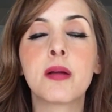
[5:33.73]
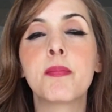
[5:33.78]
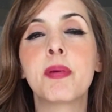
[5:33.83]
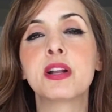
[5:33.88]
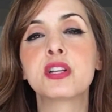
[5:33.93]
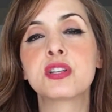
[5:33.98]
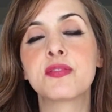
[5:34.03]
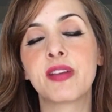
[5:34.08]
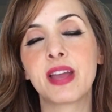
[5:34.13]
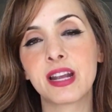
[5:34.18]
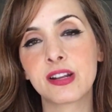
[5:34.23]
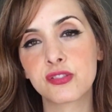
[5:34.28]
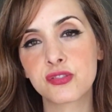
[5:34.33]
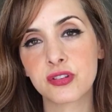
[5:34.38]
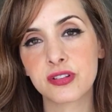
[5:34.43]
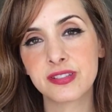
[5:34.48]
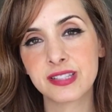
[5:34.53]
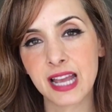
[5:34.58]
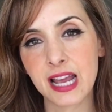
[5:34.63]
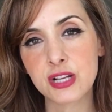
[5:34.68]
a bunch of
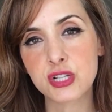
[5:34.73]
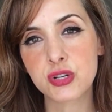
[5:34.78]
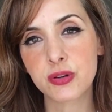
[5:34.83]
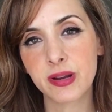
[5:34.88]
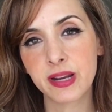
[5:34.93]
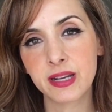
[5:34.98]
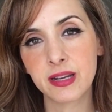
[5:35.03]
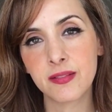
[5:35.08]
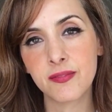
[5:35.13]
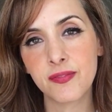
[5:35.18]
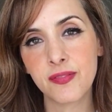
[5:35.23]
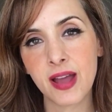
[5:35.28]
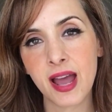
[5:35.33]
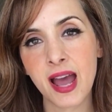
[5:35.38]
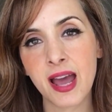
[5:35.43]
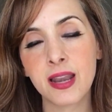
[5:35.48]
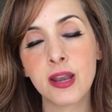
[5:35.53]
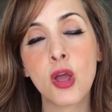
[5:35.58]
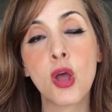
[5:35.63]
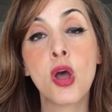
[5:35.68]
extra saturated
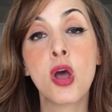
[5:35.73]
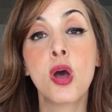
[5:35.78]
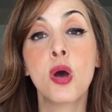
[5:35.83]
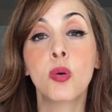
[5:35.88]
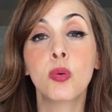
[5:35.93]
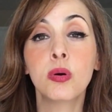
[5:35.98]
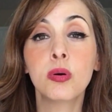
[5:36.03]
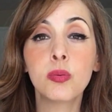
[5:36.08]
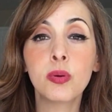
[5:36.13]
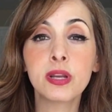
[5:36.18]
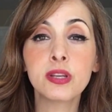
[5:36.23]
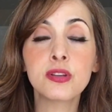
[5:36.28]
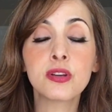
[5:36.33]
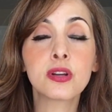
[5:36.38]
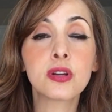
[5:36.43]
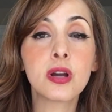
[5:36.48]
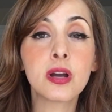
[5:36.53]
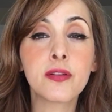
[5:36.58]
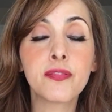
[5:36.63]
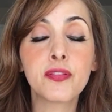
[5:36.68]
fat. Well, when you
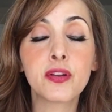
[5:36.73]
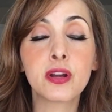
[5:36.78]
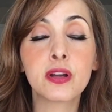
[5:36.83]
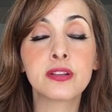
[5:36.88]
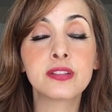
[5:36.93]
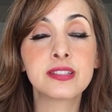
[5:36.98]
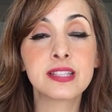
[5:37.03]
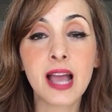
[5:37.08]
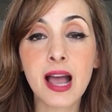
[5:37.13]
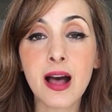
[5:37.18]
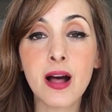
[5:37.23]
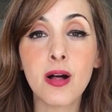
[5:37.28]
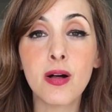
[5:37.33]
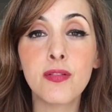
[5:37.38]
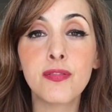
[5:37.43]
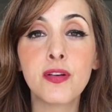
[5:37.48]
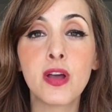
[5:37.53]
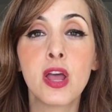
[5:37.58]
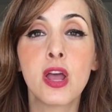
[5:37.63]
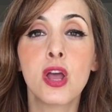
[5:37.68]
cook for
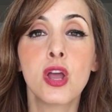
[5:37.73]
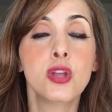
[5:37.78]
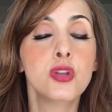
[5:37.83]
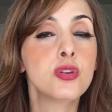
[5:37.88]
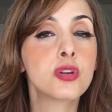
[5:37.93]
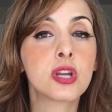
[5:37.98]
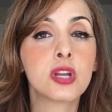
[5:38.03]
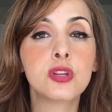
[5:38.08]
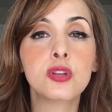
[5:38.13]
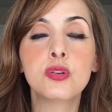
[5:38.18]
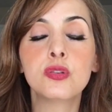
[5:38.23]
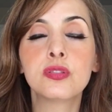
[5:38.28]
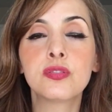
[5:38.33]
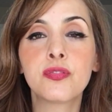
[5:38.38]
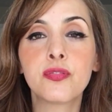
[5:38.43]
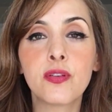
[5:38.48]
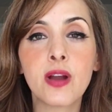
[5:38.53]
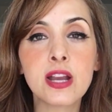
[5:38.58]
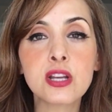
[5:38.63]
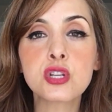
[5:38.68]
yourself, you can use
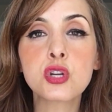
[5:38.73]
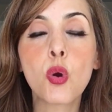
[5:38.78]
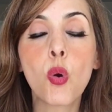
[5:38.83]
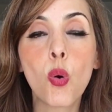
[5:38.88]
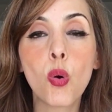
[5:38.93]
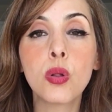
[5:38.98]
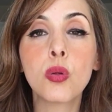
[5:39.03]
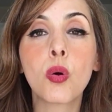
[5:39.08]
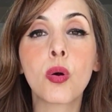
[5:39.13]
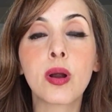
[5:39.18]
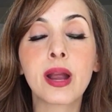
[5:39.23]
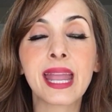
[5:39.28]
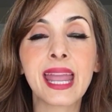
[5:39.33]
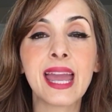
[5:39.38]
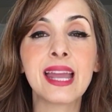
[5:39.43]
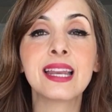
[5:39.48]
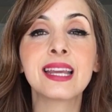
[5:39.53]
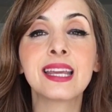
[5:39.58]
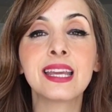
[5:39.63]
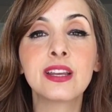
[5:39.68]
fresh, whole,
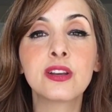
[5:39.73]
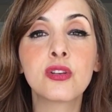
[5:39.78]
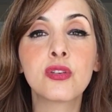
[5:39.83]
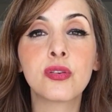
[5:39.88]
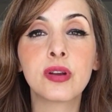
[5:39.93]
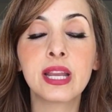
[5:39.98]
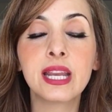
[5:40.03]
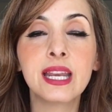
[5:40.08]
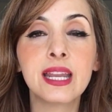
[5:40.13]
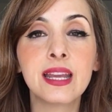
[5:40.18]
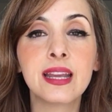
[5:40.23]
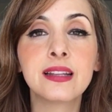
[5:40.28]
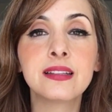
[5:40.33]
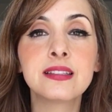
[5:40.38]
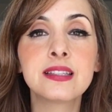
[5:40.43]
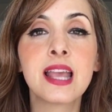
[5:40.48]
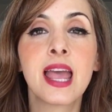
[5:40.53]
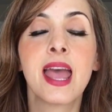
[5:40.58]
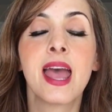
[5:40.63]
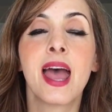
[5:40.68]
organic
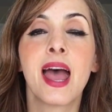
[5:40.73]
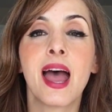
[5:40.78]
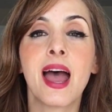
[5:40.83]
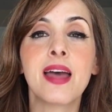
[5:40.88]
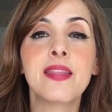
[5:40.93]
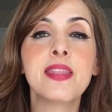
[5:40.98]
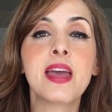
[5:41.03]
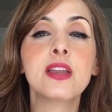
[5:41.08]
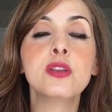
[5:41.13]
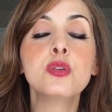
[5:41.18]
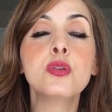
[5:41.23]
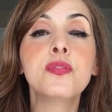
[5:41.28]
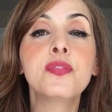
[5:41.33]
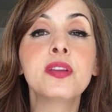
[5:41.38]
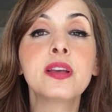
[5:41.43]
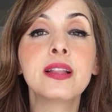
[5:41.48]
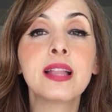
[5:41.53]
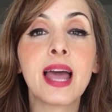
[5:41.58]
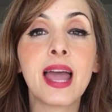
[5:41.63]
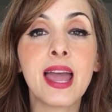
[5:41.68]
ingredients, and then you
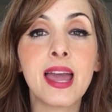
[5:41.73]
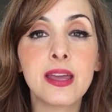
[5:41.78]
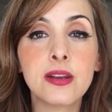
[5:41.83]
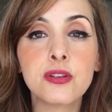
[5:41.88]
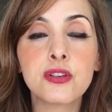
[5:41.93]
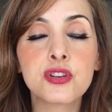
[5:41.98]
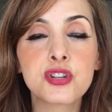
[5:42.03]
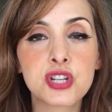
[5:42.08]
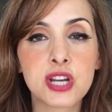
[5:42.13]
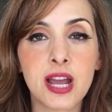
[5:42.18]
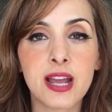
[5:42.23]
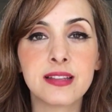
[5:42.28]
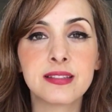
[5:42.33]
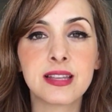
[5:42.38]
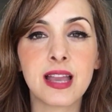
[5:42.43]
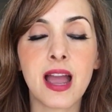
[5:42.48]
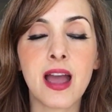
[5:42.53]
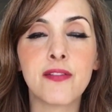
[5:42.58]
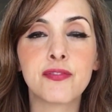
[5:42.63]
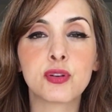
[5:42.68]
feel
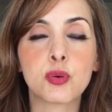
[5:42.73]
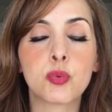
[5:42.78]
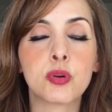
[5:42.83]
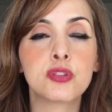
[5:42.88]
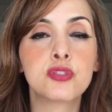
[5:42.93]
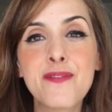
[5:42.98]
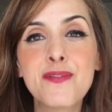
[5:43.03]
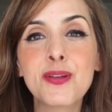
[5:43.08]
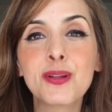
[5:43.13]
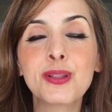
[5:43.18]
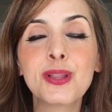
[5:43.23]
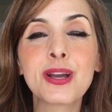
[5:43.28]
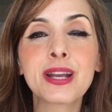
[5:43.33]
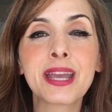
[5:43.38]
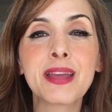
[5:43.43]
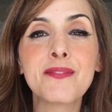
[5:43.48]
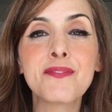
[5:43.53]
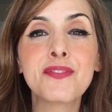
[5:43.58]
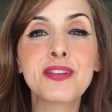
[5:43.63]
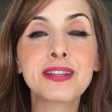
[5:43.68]
energized afterward. If you look
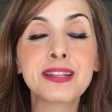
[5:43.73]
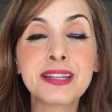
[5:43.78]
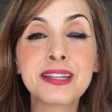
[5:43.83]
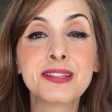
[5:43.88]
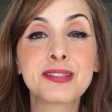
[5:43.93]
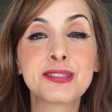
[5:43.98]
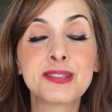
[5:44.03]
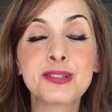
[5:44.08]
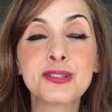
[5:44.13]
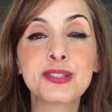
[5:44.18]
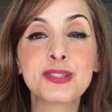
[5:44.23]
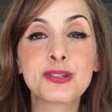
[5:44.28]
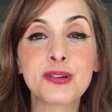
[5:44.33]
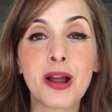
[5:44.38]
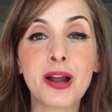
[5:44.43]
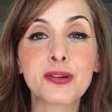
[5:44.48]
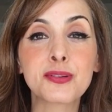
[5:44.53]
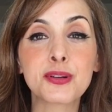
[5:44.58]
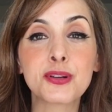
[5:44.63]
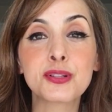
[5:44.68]
at fitness
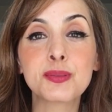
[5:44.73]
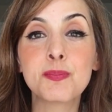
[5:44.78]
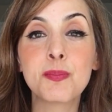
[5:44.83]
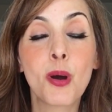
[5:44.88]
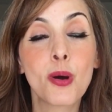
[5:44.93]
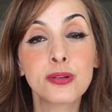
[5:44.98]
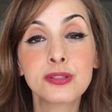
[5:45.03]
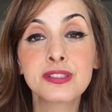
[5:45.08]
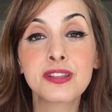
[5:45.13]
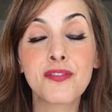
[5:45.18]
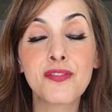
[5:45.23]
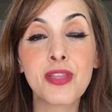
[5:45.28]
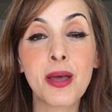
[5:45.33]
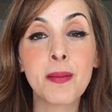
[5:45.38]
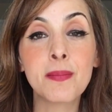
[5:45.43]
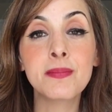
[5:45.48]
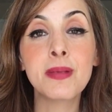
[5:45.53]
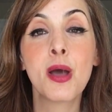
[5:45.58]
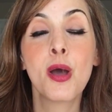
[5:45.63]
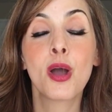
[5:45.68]
instructors, most of
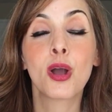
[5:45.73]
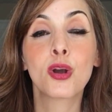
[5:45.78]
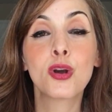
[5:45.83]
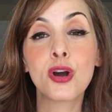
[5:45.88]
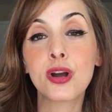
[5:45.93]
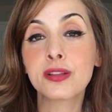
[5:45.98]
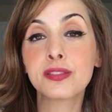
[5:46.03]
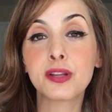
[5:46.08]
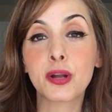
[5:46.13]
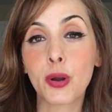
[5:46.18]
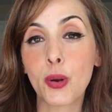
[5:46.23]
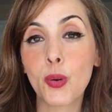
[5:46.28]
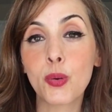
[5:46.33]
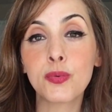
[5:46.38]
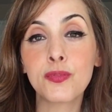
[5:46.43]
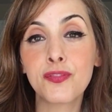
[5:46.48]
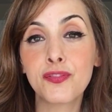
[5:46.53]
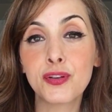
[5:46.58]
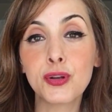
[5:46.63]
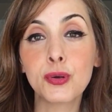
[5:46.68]
them cook their
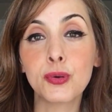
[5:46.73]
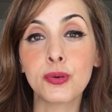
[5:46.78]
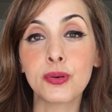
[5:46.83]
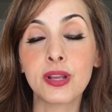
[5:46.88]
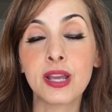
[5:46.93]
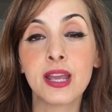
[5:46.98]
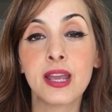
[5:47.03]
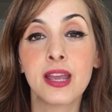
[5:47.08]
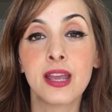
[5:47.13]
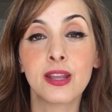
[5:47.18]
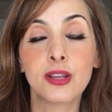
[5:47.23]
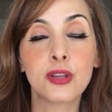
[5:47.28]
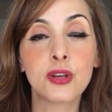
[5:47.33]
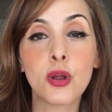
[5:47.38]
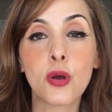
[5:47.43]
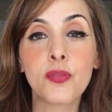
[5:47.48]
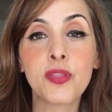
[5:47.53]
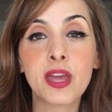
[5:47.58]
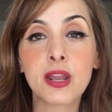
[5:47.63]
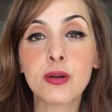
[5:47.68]
own food. You
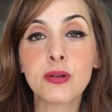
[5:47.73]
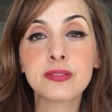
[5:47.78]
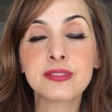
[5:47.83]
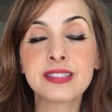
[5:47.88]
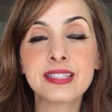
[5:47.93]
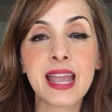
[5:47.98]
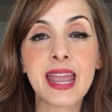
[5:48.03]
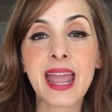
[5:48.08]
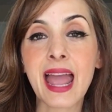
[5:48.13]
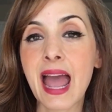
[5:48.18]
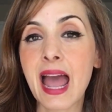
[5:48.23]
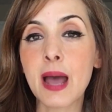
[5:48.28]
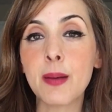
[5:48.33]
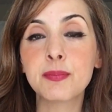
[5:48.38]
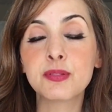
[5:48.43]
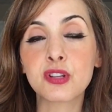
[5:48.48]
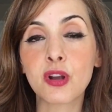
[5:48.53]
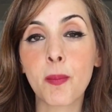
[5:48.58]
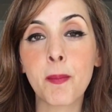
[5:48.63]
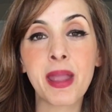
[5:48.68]
know, they don't say
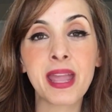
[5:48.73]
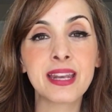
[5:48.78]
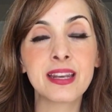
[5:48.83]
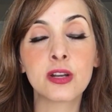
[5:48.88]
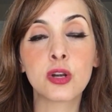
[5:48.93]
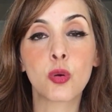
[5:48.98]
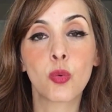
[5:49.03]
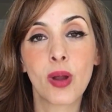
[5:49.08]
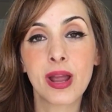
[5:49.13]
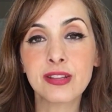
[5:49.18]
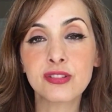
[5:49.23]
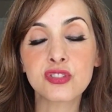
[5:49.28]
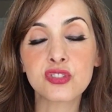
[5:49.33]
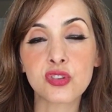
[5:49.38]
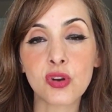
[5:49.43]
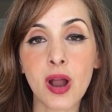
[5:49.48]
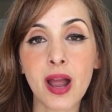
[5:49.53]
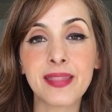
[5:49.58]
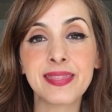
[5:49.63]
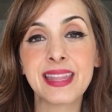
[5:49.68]
abs are made in a
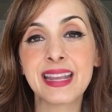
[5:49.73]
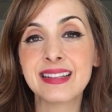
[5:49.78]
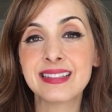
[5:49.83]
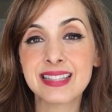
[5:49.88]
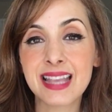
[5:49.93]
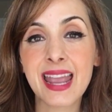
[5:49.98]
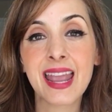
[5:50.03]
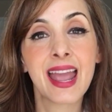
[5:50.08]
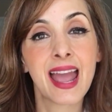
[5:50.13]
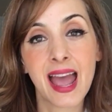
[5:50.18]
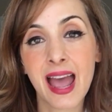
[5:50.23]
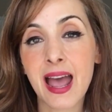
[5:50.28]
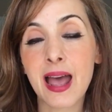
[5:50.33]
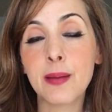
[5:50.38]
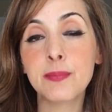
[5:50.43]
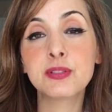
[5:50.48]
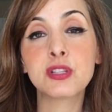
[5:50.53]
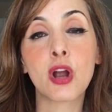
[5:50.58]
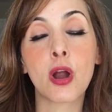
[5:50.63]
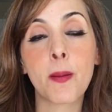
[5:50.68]
restaurant, they say
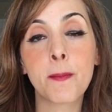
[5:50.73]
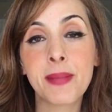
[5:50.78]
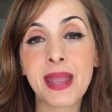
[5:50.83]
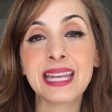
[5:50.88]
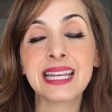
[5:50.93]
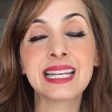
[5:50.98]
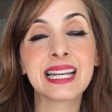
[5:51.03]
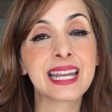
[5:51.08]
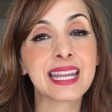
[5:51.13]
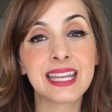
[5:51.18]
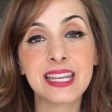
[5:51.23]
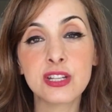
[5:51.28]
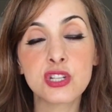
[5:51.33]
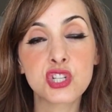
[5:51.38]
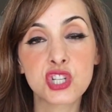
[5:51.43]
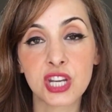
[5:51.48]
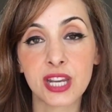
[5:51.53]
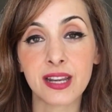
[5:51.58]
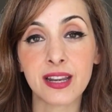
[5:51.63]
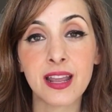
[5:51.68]
abs are made in a
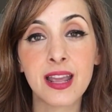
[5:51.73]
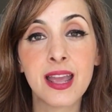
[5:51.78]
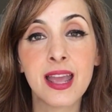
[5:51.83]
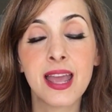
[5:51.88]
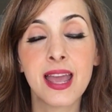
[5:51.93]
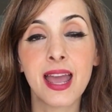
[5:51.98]
kitchen.